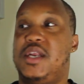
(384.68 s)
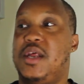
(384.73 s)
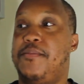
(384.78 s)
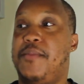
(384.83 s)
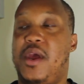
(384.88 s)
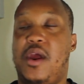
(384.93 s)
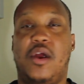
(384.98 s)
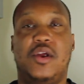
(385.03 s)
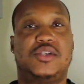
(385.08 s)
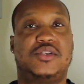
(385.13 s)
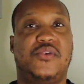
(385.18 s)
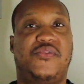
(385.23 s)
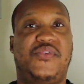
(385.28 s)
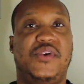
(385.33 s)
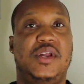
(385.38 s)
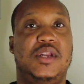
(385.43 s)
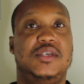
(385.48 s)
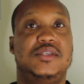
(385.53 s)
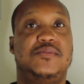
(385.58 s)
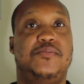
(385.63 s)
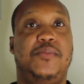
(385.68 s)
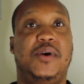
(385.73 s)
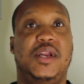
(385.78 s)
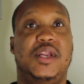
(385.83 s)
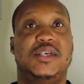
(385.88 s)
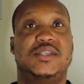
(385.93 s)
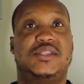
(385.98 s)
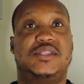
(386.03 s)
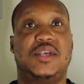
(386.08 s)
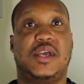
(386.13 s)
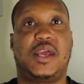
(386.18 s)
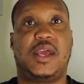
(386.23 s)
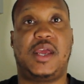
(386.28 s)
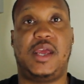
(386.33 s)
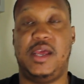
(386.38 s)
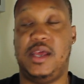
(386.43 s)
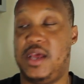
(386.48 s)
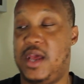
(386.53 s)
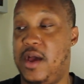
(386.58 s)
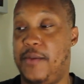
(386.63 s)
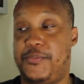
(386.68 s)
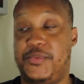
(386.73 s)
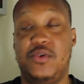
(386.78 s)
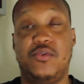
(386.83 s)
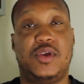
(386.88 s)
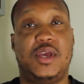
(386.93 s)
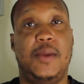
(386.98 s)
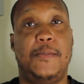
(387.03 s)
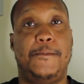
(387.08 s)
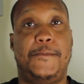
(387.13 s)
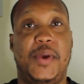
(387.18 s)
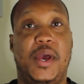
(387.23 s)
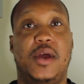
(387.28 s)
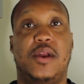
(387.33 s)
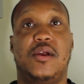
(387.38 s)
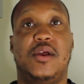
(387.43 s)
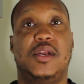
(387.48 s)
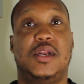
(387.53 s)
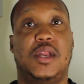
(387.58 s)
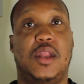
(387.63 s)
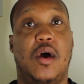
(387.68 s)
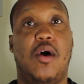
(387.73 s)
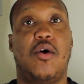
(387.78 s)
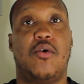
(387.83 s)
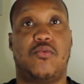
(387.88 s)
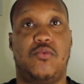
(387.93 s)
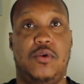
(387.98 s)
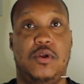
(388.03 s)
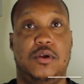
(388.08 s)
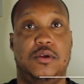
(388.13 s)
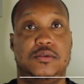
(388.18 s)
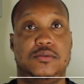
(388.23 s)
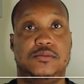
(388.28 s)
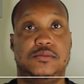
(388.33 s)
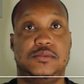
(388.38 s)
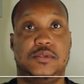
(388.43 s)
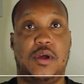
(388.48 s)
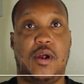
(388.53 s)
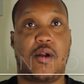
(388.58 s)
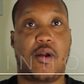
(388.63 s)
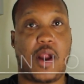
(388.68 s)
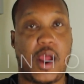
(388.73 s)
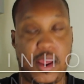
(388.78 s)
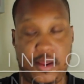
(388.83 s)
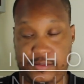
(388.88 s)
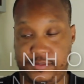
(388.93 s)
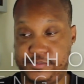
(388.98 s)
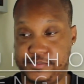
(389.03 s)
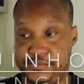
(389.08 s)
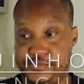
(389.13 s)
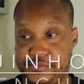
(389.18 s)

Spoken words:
that may hurt your feelings, but it's to help you get better in the long run. All right?